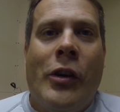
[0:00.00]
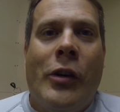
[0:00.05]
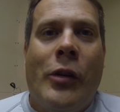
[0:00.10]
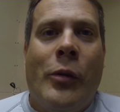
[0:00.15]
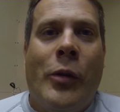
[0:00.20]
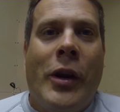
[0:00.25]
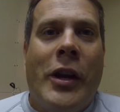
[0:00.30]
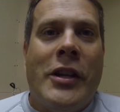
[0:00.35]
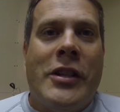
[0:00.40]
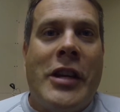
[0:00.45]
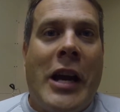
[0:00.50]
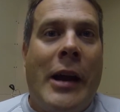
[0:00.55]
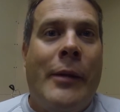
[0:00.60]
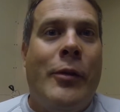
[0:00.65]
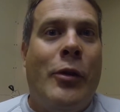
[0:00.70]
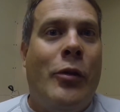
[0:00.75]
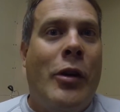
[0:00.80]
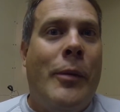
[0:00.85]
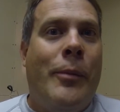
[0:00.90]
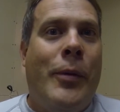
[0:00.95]
when it's
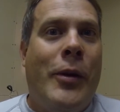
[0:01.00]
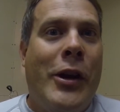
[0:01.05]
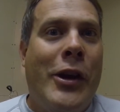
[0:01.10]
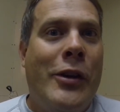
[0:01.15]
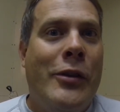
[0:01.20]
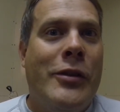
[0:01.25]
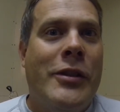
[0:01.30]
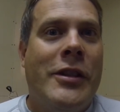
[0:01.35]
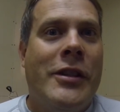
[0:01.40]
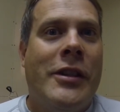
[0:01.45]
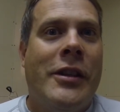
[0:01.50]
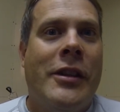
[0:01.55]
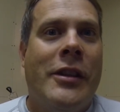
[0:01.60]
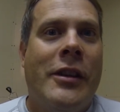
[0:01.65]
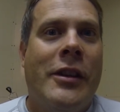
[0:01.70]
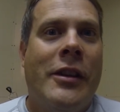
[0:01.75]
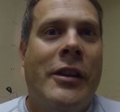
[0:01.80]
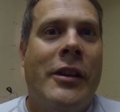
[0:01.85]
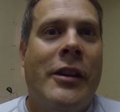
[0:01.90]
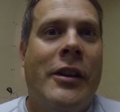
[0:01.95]
time to reproduce,
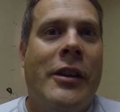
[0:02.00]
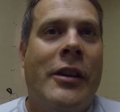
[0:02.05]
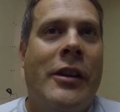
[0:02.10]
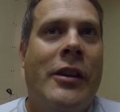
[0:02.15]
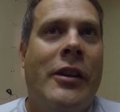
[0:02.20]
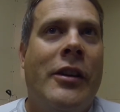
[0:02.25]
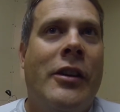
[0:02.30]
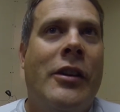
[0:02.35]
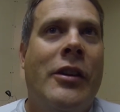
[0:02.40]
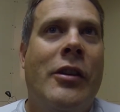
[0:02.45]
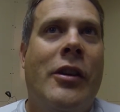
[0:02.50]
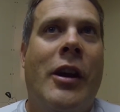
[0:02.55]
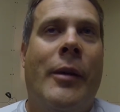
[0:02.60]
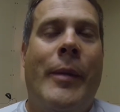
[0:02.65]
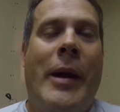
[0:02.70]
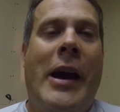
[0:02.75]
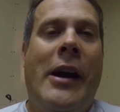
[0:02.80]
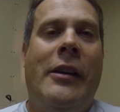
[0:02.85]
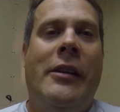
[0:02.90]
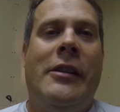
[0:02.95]
you
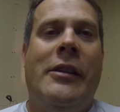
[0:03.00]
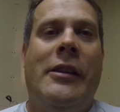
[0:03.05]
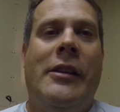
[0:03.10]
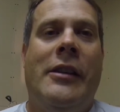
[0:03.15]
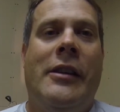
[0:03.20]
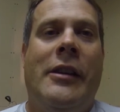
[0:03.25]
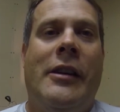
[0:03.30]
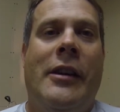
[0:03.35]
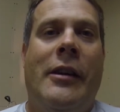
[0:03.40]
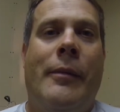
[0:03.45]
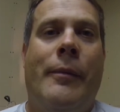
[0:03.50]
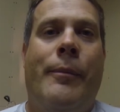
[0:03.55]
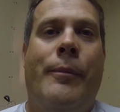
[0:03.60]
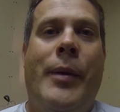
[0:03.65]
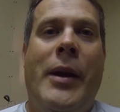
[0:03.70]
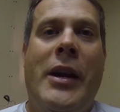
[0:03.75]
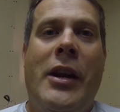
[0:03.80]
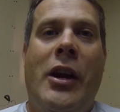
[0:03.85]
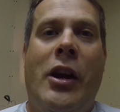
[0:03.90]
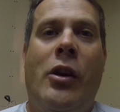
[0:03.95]
come out,
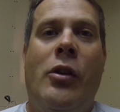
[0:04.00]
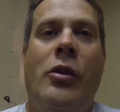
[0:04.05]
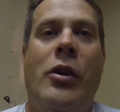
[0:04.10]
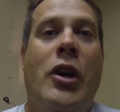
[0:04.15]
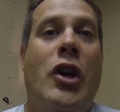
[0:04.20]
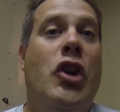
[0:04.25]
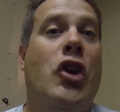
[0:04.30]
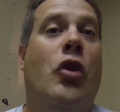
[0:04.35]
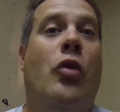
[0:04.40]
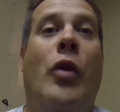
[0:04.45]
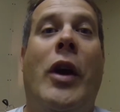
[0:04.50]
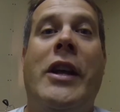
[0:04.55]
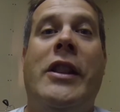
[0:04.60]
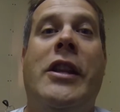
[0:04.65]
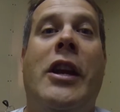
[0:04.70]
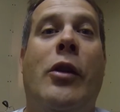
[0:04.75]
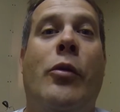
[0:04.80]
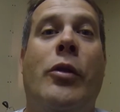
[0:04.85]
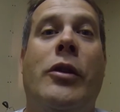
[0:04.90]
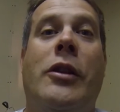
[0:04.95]
bingo, you're right
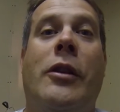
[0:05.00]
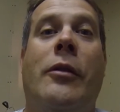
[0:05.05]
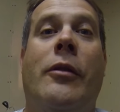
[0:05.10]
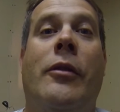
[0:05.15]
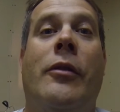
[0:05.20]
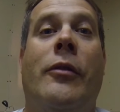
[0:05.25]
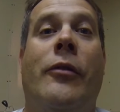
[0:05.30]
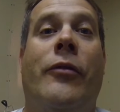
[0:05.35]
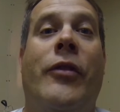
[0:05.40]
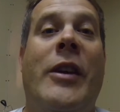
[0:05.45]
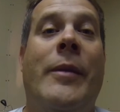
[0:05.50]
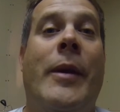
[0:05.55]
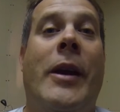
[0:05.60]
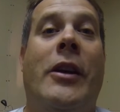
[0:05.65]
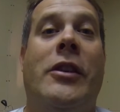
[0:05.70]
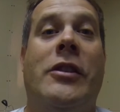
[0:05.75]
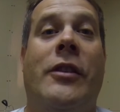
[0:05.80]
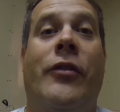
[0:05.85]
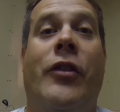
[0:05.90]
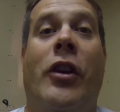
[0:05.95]
there with the
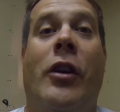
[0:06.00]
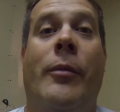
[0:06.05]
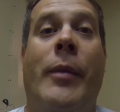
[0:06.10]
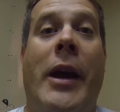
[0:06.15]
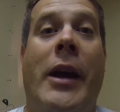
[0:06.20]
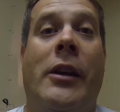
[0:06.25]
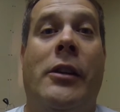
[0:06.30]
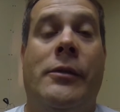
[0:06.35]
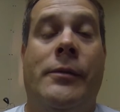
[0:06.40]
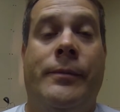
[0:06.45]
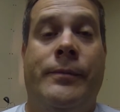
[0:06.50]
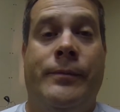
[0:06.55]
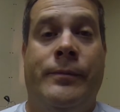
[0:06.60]
females if you're a male.